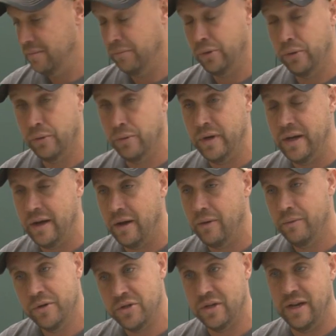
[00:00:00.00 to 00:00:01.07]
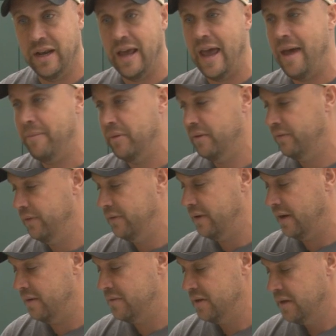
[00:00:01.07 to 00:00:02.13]
and blow a reed out, which it had happened a few
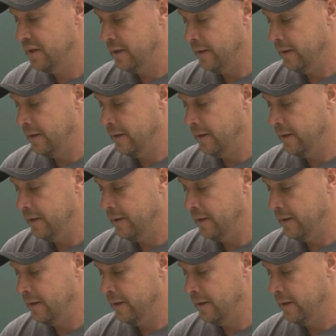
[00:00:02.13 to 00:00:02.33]
times.